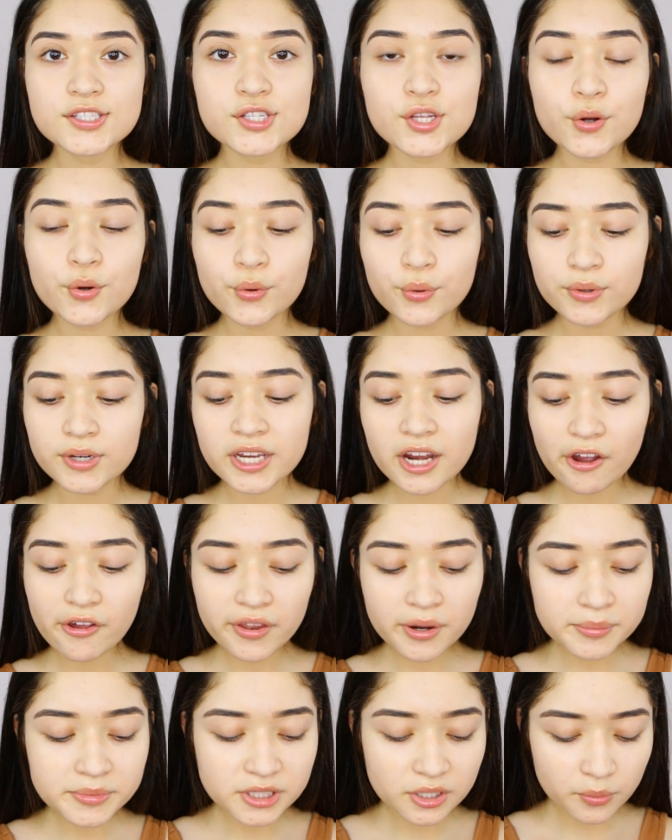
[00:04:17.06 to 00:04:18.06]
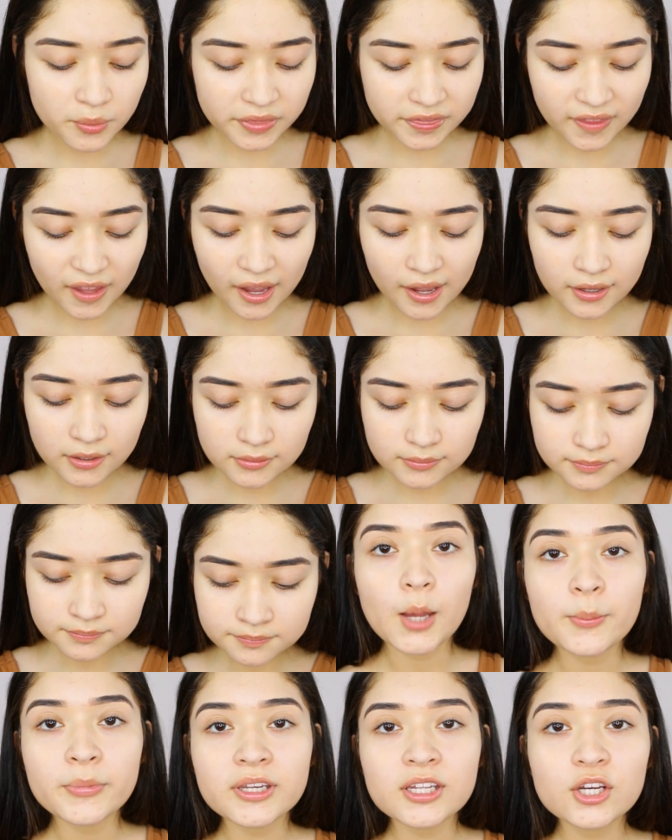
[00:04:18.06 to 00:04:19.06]
So now that I'm done with that,
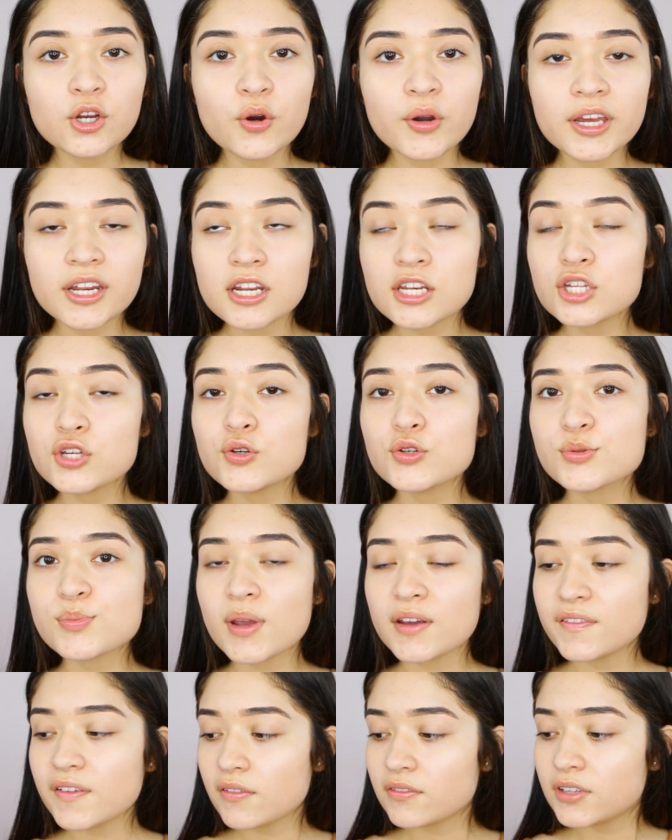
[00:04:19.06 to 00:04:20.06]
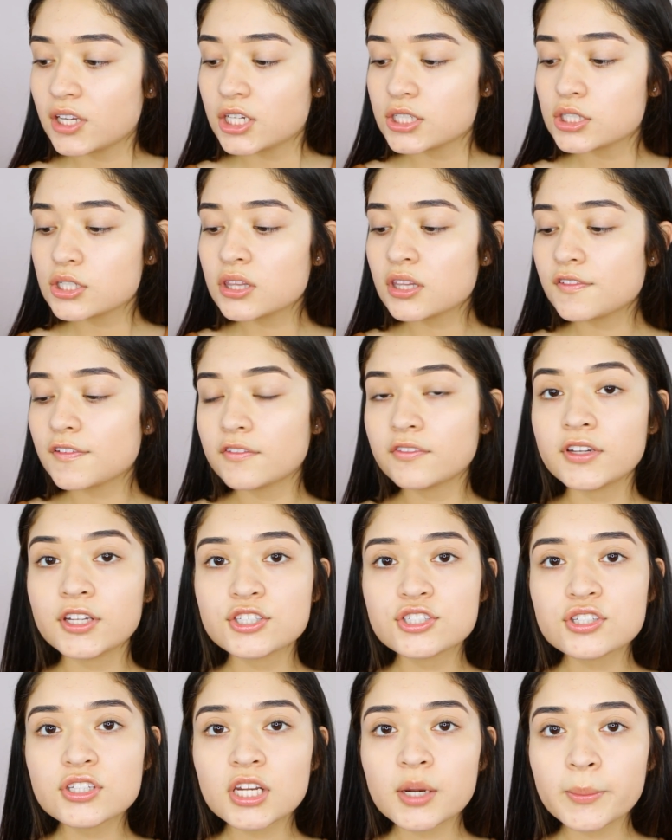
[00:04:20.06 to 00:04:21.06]
I'm going to go ahead and use my foundation. The
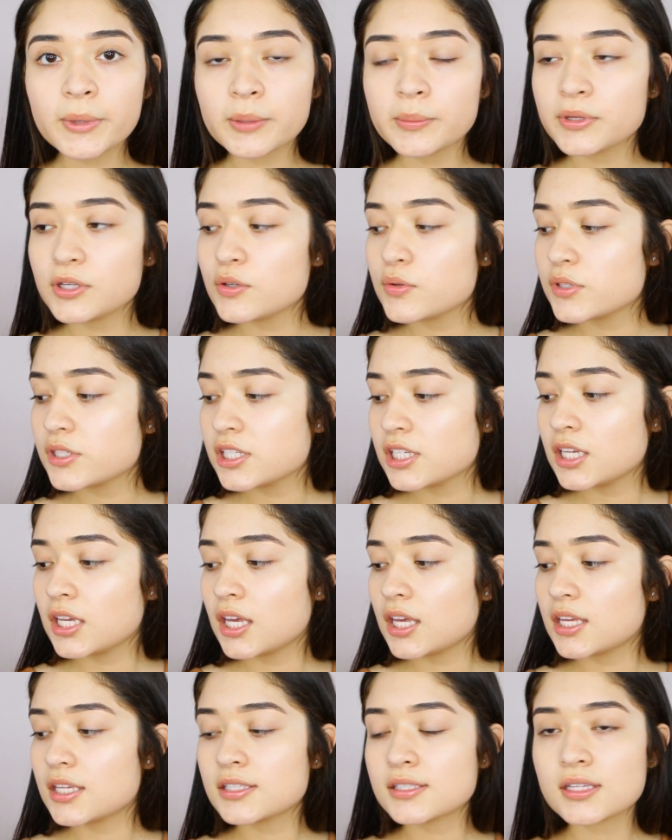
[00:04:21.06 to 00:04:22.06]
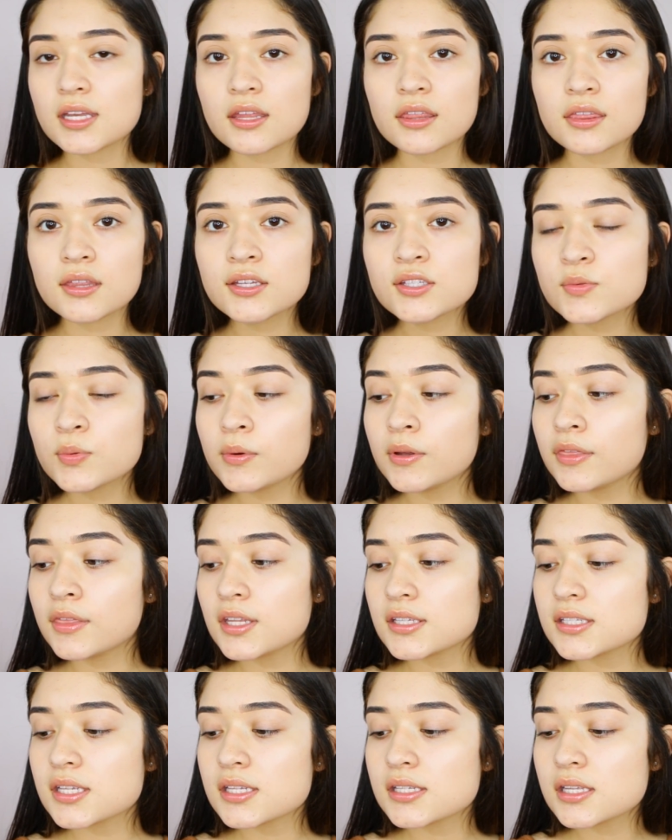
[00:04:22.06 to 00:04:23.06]
foundation that I'm going to be using is this one.
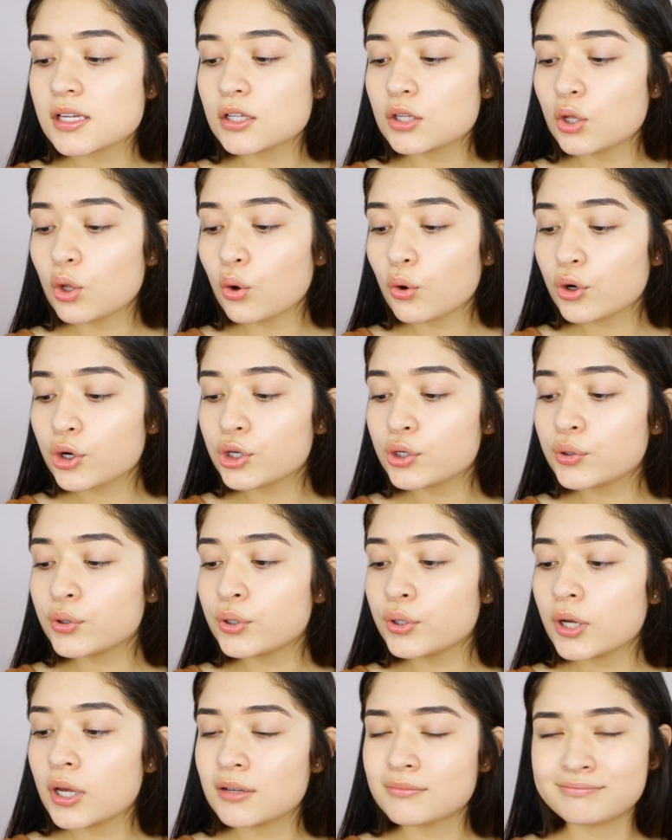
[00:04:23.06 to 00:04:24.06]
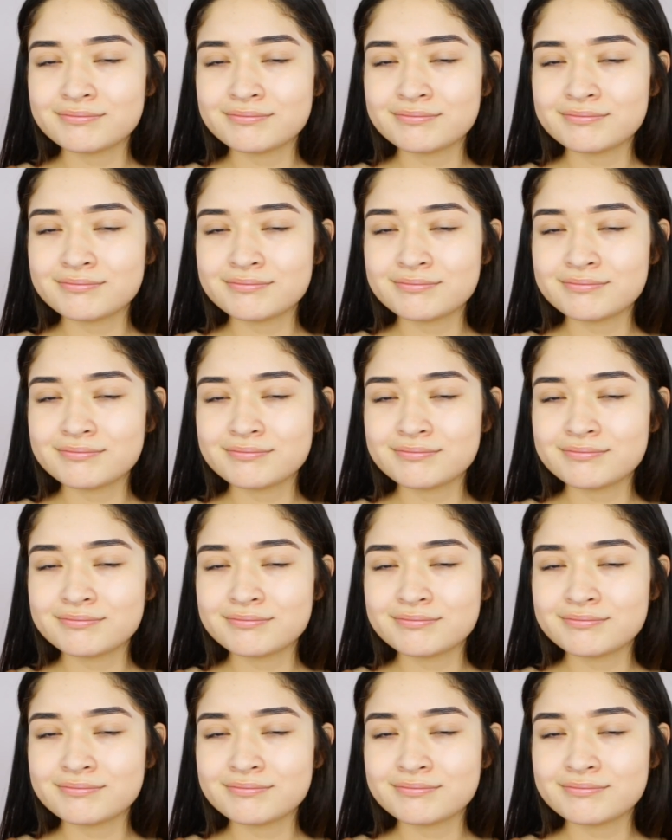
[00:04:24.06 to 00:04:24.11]
This is the L'Oreal.